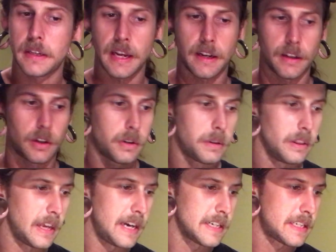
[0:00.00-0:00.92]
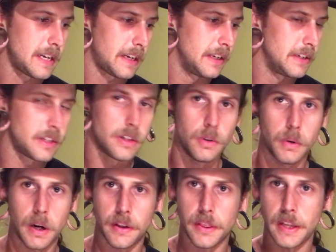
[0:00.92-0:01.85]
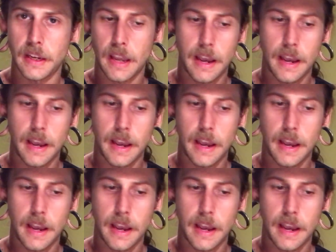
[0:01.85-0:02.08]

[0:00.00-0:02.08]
take a last second to thank